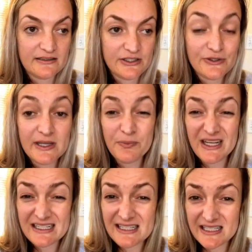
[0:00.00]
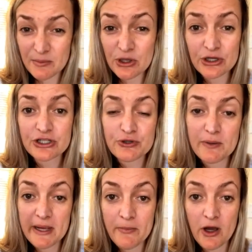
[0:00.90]
do something similar to what
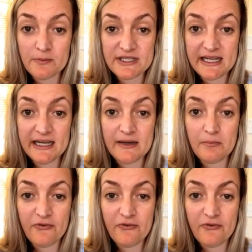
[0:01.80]
my mom did,